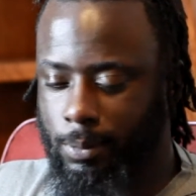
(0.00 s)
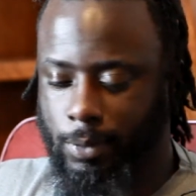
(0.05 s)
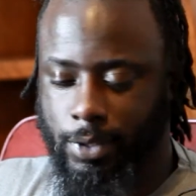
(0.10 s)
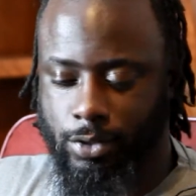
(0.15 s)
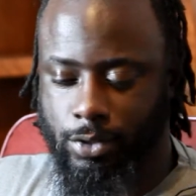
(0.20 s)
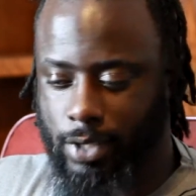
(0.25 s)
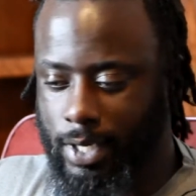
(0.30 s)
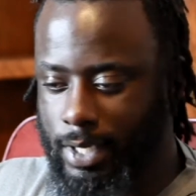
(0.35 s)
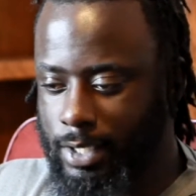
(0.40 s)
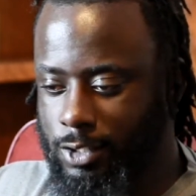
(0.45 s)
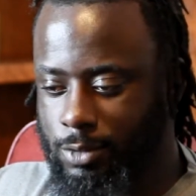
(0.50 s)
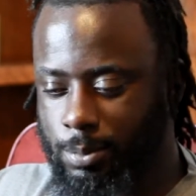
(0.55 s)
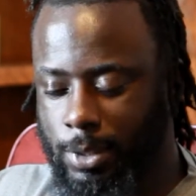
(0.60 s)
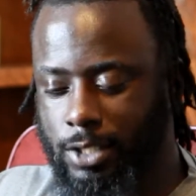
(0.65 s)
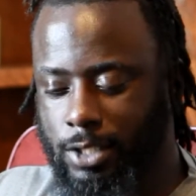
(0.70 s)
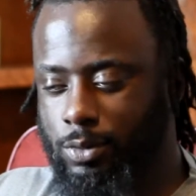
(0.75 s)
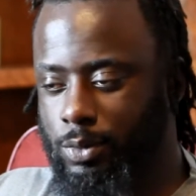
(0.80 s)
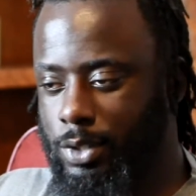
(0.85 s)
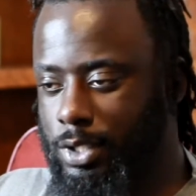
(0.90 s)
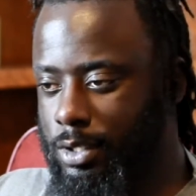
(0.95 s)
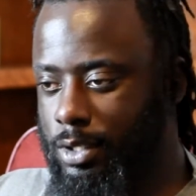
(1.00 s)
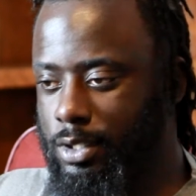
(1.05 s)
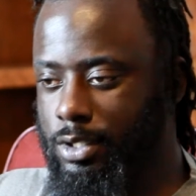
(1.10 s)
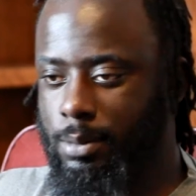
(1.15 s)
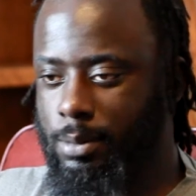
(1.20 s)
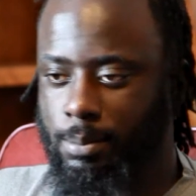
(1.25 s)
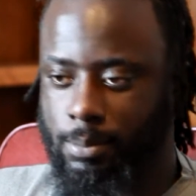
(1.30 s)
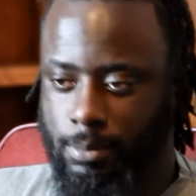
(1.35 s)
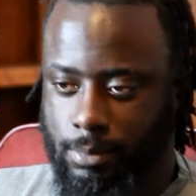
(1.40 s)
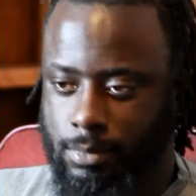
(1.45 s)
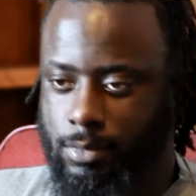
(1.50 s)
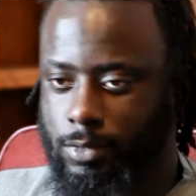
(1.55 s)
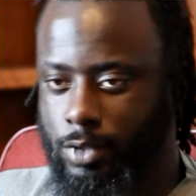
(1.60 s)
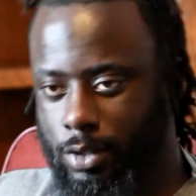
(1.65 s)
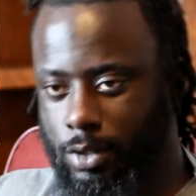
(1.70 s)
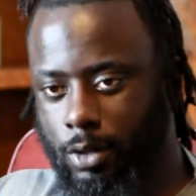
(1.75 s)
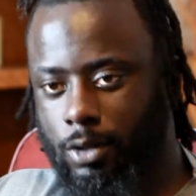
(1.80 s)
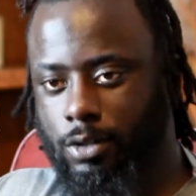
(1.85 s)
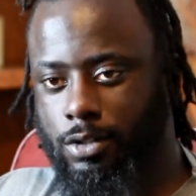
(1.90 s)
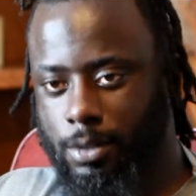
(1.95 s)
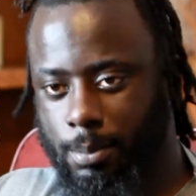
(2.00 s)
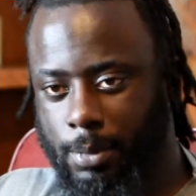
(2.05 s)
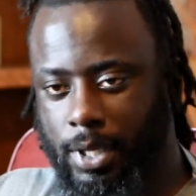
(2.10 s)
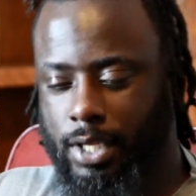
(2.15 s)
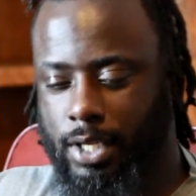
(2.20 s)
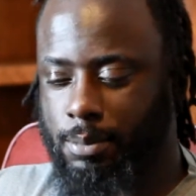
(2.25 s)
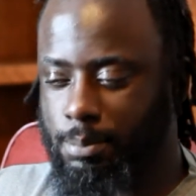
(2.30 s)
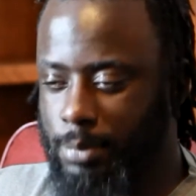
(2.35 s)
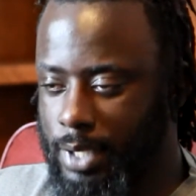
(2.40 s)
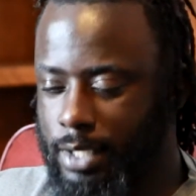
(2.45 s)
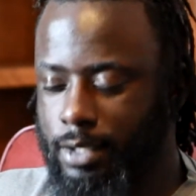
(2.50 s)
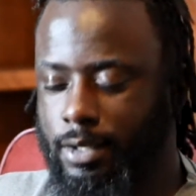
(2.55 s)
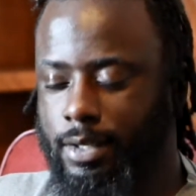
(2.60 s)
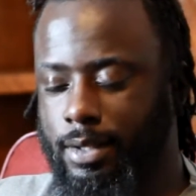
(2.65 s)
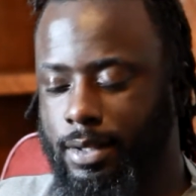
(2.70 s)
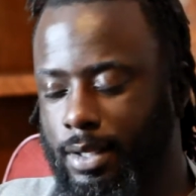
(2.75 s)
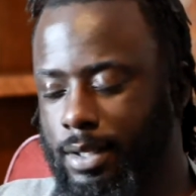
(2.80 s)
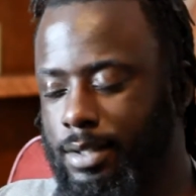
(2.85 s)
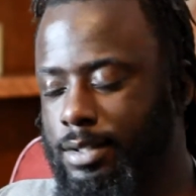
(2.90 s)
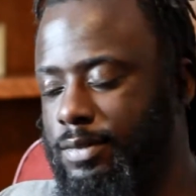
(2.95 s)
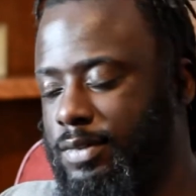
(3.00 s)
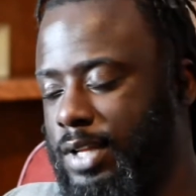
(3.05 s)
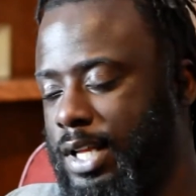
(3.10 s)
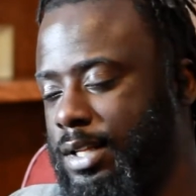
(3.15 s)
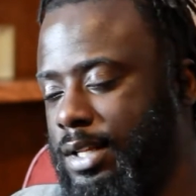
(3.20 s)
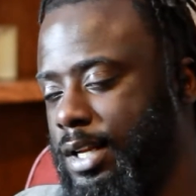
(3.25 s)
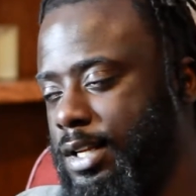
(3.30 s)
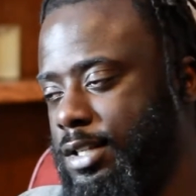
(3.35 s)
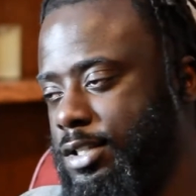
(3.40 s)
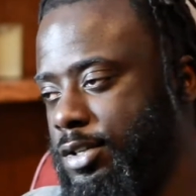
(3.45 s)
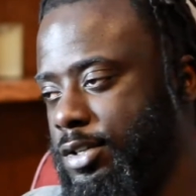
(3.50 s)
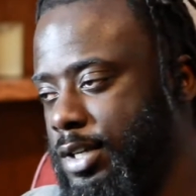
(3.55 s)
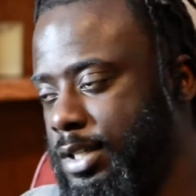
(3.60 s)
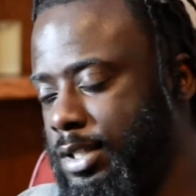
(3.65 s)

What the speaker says: we tried as best we could to, you know, to make it better and things of that nature.